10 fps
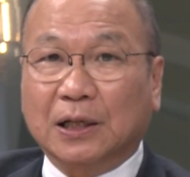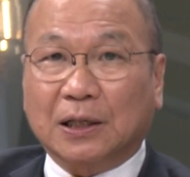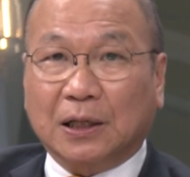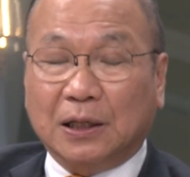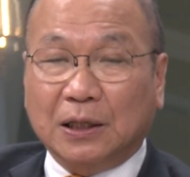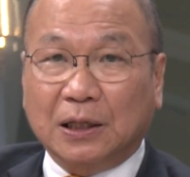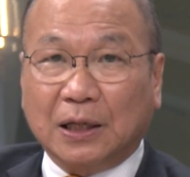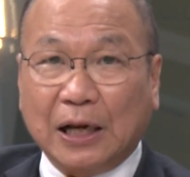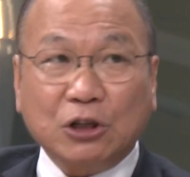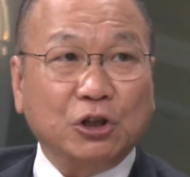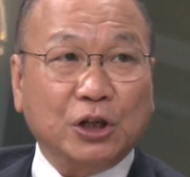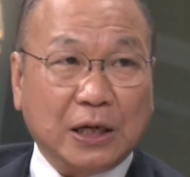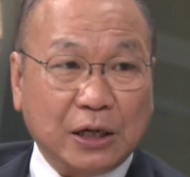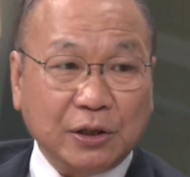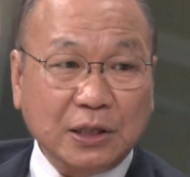the international
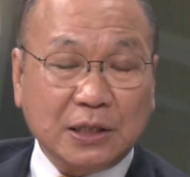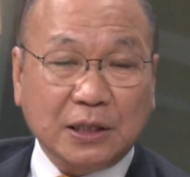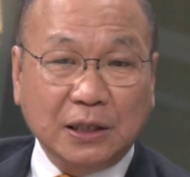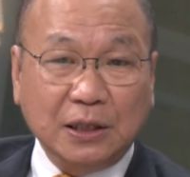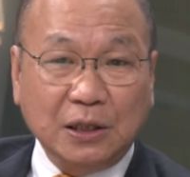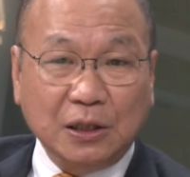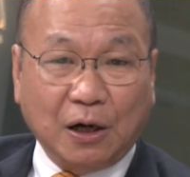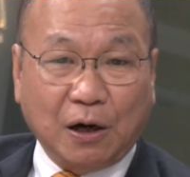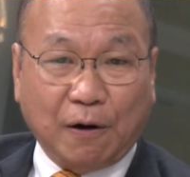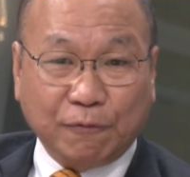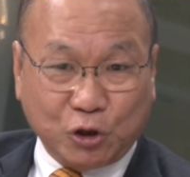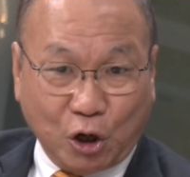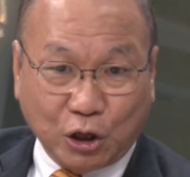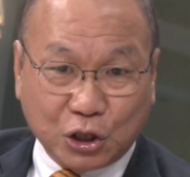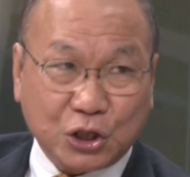currency of
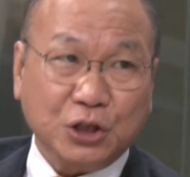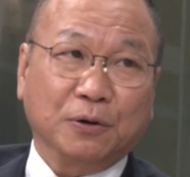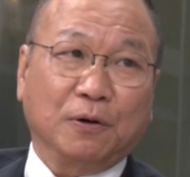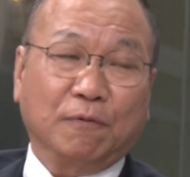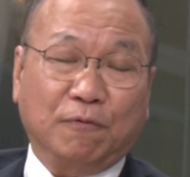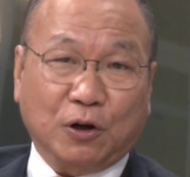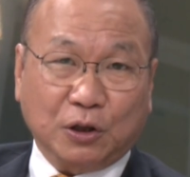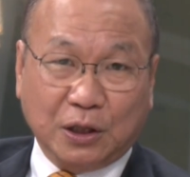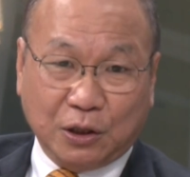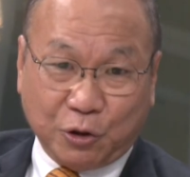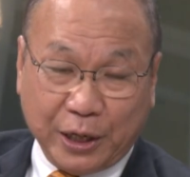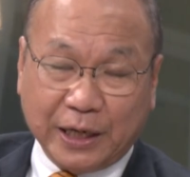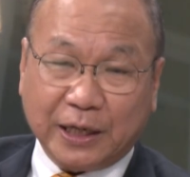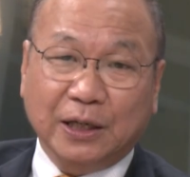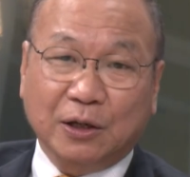choice for
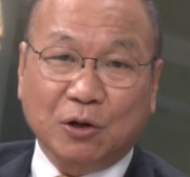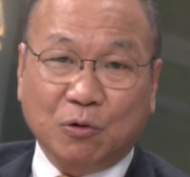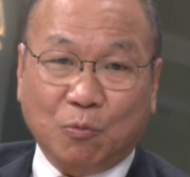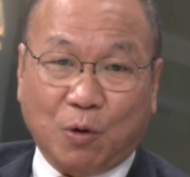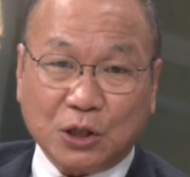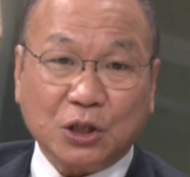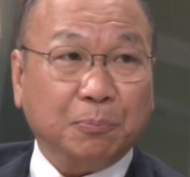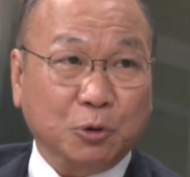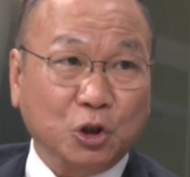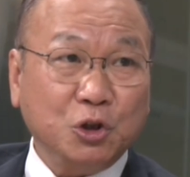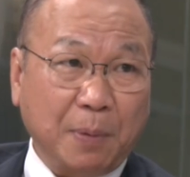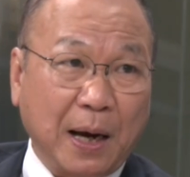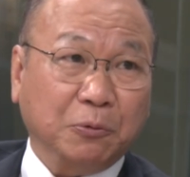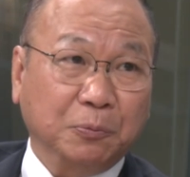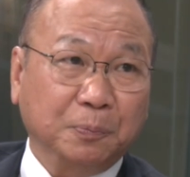trading was the British pound.